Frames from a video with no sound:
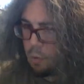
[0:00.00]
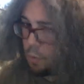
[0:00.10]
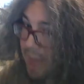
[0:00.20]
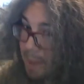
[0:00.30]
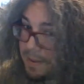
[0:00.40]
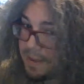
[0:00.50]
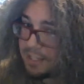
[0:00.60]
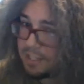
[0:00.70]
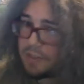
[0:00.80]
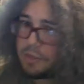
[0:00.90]
With that
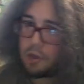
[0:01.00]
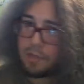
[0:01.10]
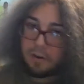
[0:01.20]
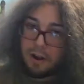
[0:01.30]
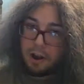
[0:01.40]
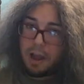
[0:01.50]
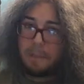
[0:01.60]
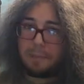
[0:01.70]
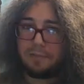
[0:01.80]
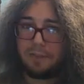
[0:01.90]
being said, though, there are a
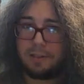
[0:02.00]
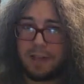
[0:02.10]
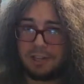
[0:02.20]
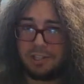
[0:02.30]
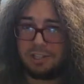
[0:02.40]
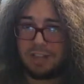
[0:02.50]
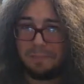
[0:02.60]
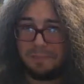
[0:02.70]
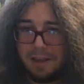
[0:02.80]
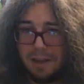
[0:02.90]
couple of collections
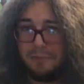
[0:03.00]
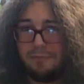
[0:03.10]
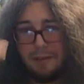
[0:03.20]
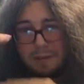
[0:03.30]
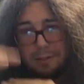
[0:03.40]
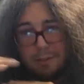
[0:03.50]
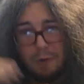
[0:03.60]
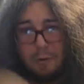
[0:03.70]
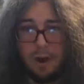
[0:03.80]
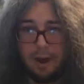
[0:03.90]
I'm very
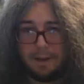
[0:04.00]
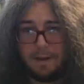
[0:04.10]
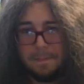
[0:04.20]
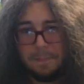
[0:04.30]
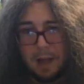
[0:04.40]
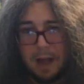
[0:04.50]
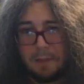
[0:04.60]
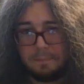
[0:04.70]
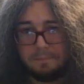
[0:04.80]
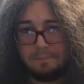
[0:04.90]
low
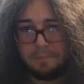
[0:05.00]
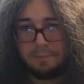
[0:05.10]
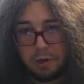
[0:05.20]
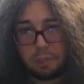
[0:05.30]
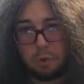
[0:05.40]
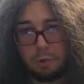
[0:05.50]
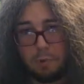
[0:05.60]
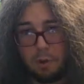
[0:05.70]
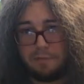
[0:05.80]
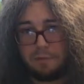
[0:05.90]
on. Virtual
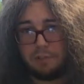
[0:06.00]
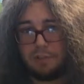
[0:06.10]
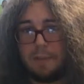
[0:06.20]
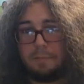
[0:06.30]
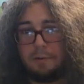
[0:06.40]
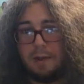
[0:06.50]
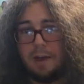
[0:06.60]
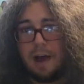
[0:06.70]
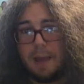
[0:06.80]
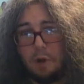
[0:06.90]
Boy, for example.
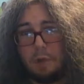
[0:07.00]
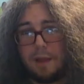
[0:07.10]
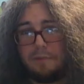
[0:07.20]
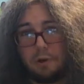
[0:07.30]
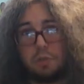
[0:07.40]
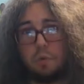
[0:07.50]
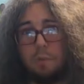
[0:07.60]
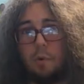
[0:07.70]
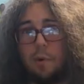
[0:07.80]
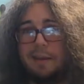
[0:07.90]
I bought my Virtual
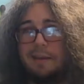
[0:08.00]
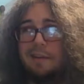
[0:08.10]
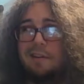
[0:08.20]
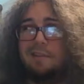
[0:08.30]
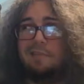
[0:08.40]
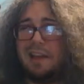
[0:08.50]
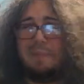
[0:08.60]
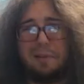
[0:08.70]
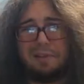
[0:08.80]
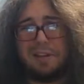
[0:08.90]
Boy like
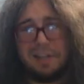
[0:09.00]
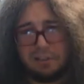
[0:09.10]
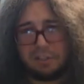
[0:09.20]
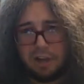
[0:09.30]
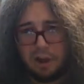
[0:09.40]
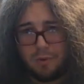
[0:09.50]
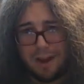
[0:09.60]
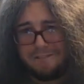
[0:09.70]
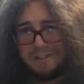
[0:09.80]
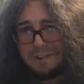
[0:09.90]
a billion years ago
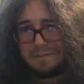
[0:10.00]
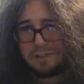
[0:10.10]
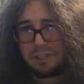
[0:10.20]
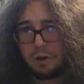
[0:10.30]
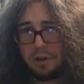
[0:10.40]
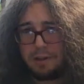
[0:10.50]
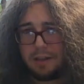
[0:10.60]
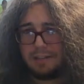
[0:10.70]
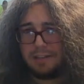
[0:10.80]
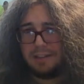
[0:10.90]
when I very first started
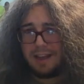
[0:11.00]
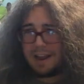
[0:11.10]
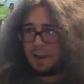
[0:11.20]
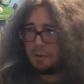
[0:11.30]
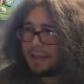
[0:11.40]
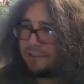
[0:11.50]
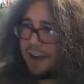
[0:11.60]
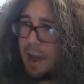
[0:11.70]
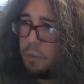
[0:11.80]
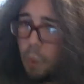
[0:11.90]
collecting, and I only ever
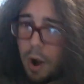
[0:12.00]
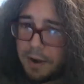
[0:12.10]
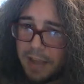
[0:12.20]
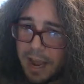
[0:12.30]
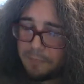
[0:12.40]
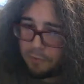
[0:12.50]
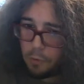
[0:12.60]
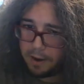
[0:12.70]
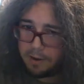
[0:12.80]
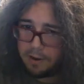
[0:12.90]
had one game
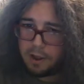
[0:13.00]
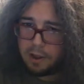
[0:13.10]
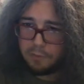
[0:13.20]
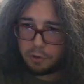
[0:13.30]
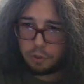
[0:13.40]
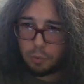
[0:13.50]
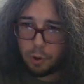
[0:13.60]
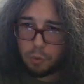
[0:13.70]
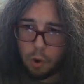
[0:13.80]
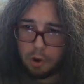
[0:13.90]
for it, Virtual
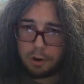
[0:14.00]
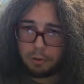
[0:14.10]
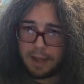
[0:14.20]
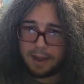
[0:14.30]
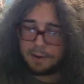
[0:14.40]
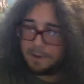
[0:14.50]
Boy Wario Land.